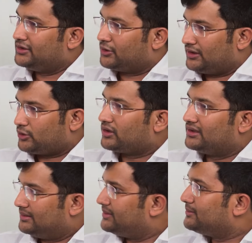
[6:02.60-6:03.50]
I'll talk a
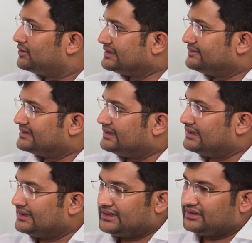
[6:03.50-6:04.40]
little bit about service a
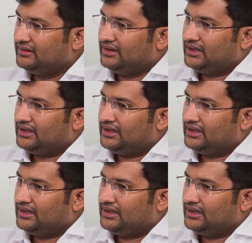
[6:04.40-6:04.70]
little later,